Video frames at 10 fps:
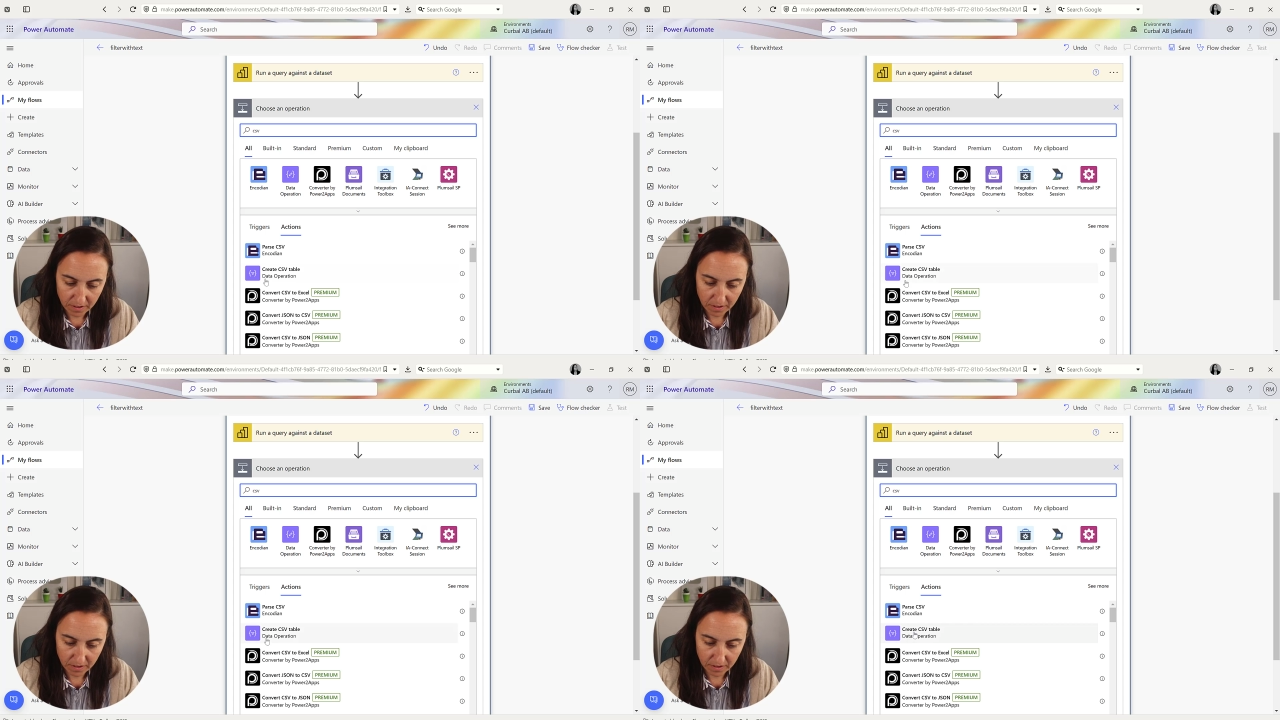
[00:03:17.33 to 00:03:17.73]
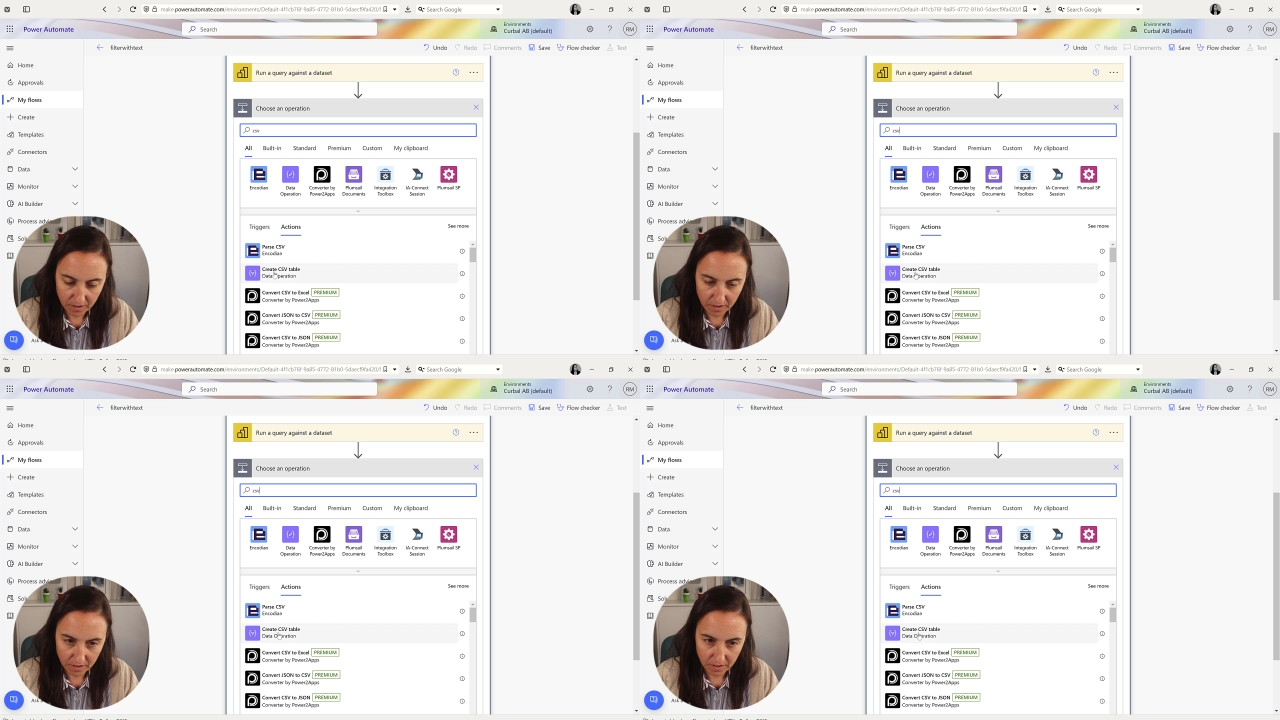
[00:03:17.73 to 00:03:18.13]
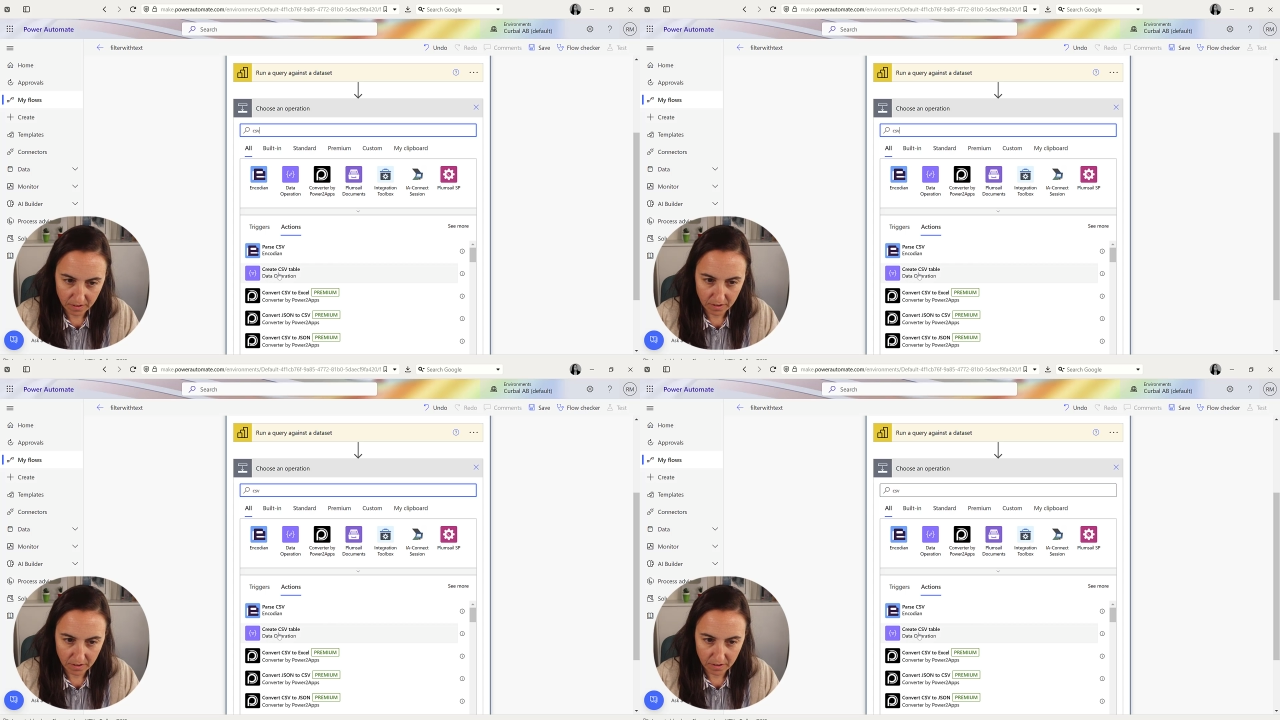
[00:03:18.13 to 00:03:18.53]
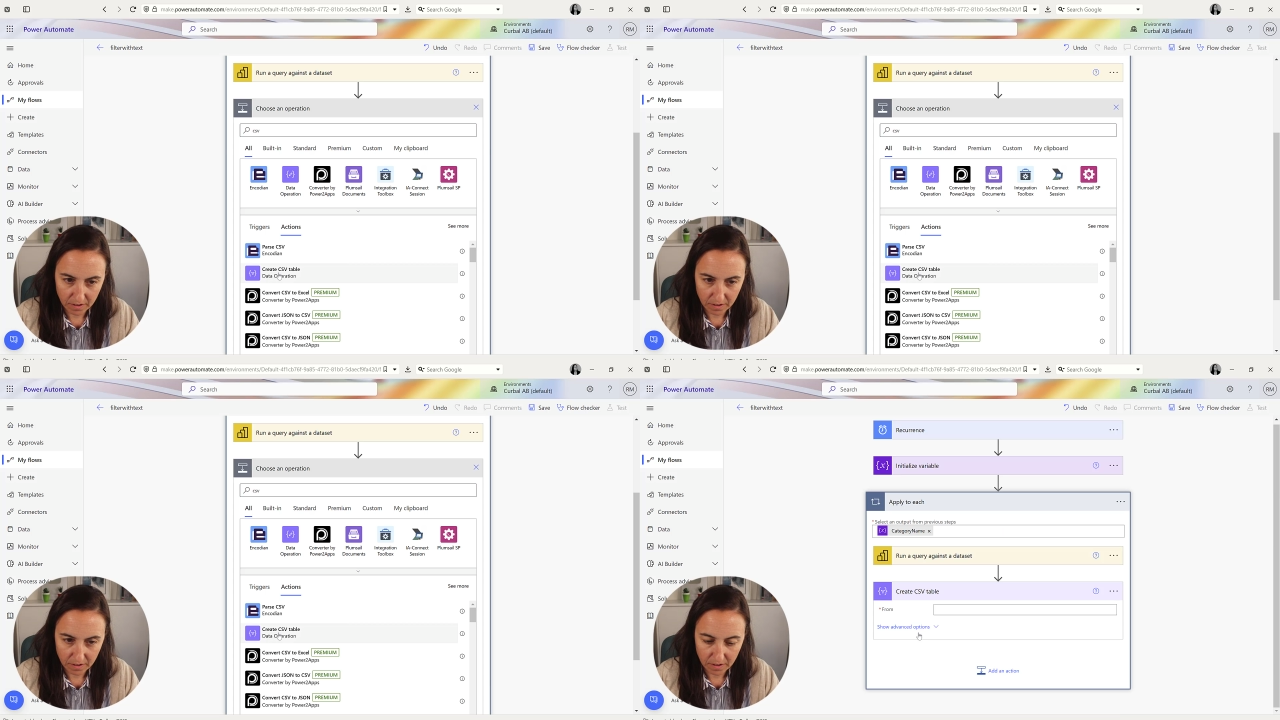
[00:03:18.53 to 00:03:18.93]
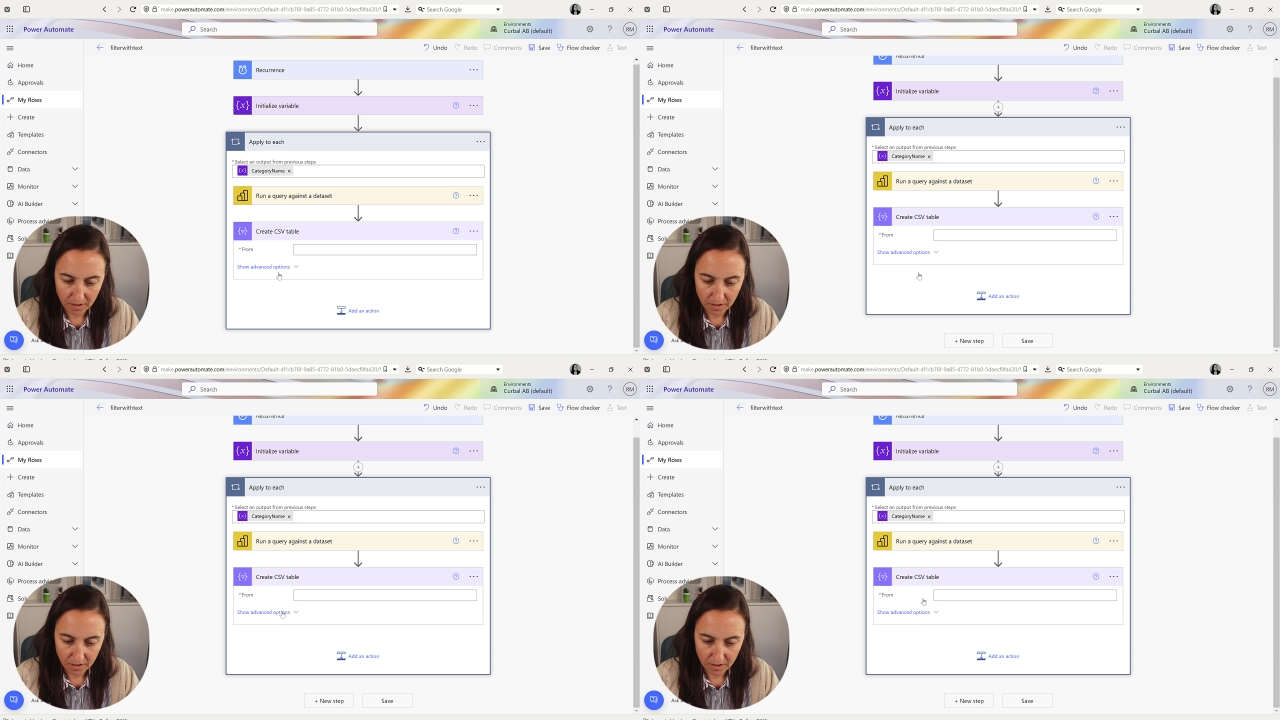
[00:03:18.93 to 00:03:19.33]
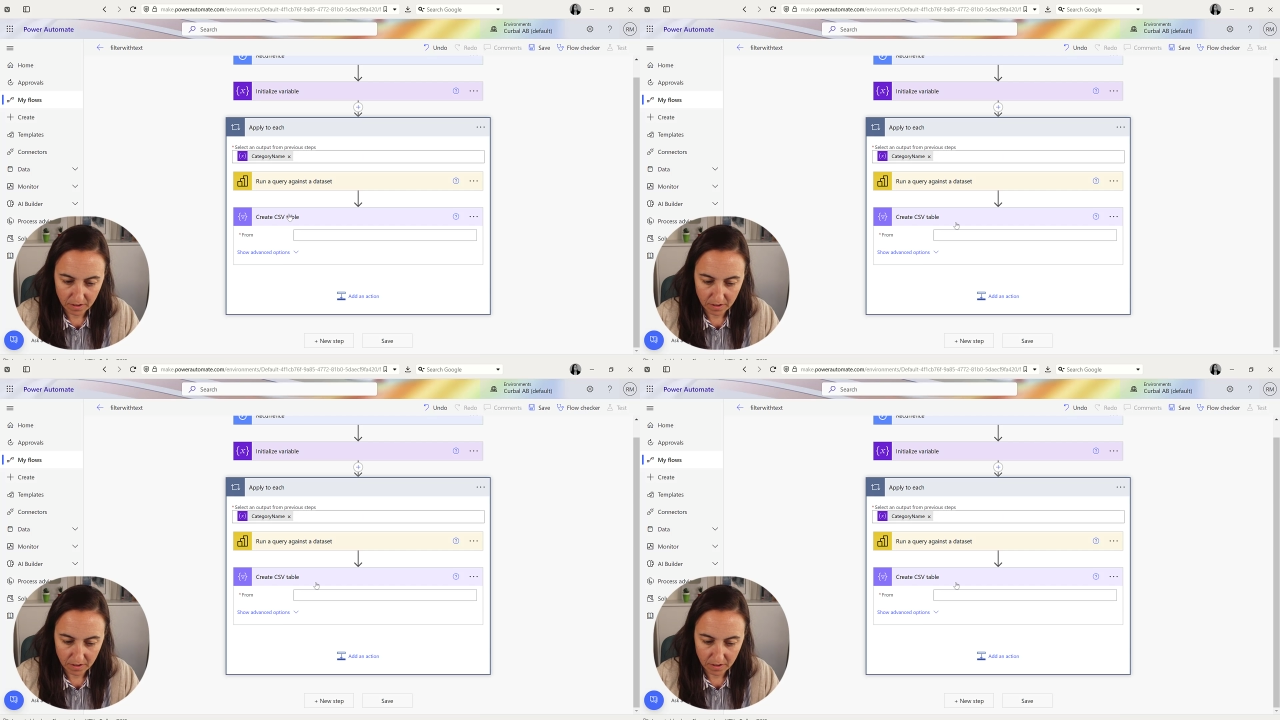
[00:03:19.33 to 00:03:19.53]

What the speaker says: No one is speaking in this clip.